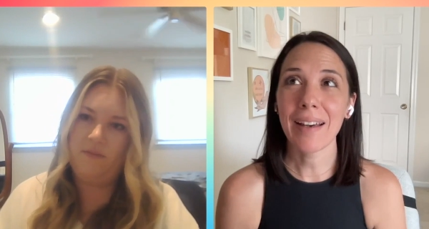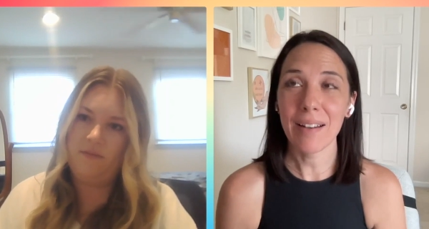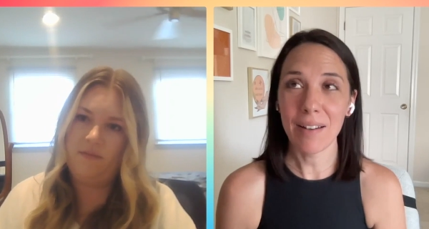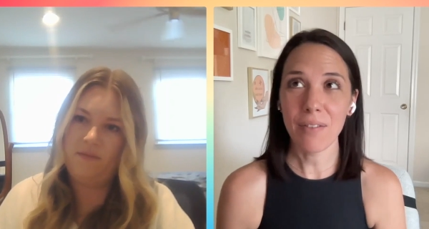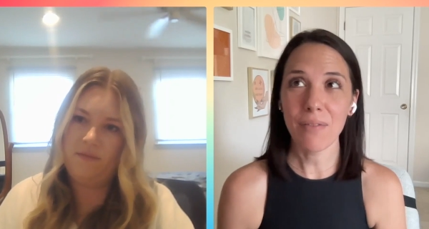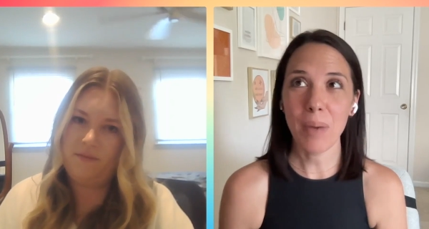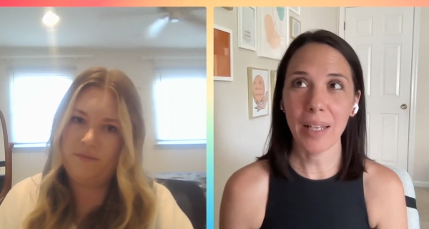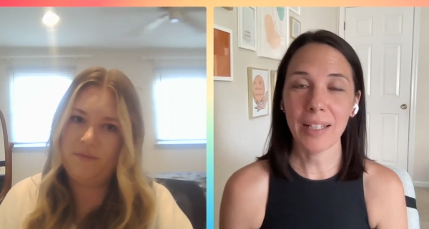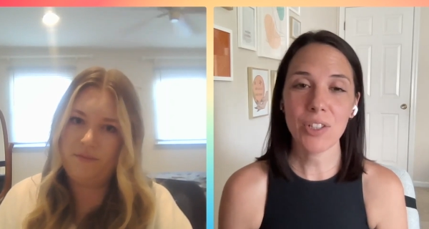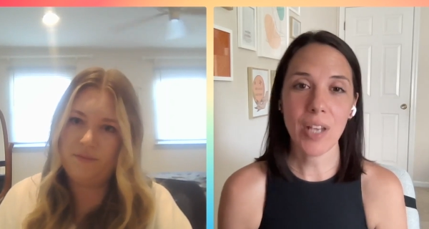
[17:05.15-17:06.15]
Speaker 1: uh body
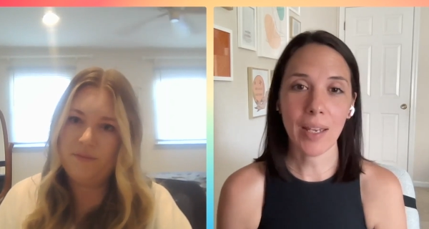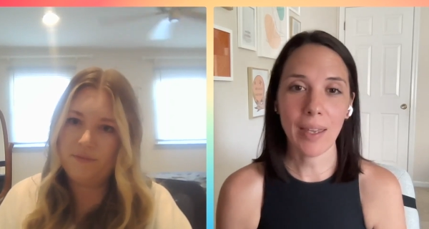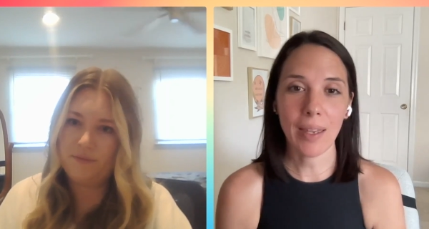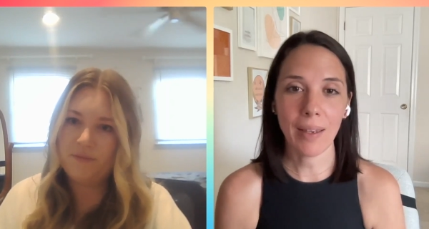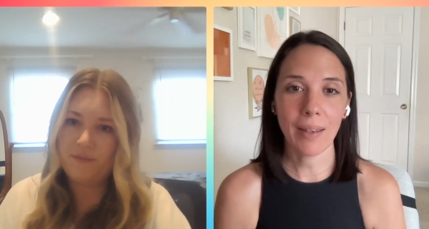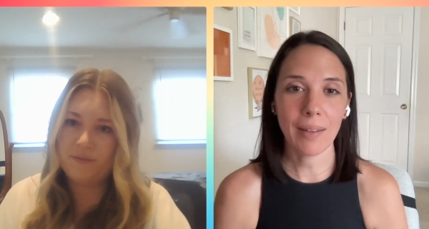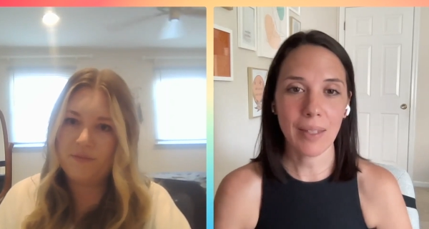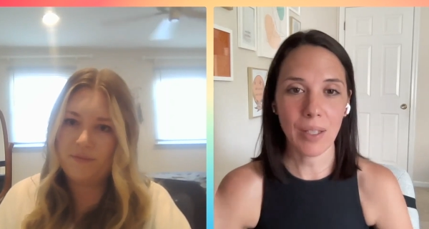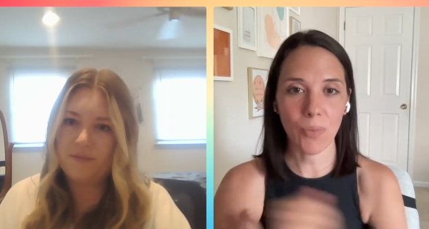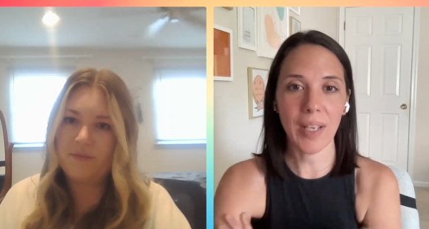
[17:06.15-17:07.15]
checking. I think
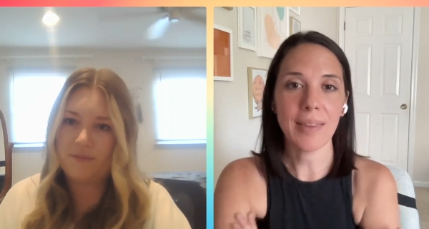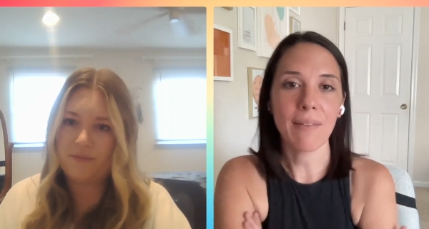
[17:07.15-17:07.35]
you're right that mm-hmm.